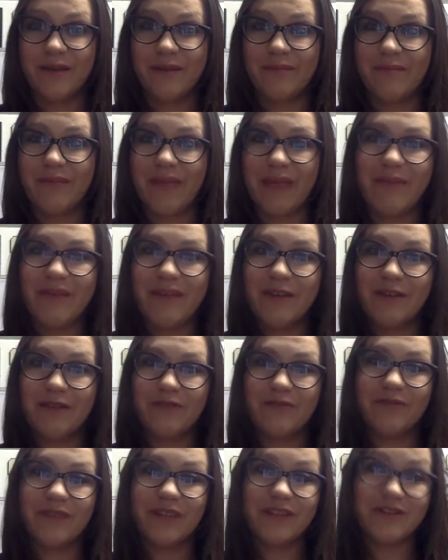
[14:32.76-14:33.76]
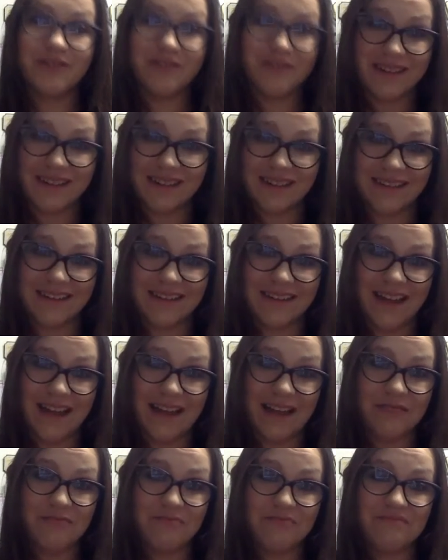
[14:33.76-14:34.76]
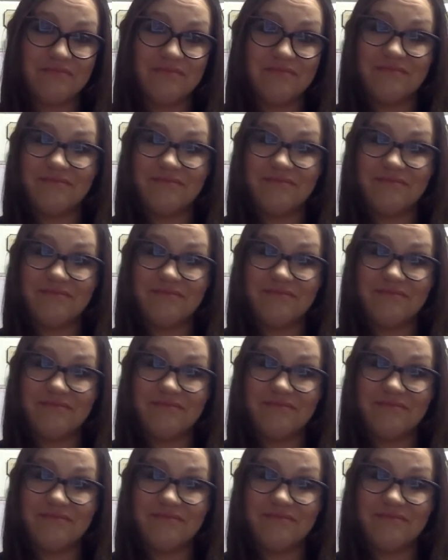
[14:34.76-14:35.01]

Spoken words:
Maybe you're frustrated and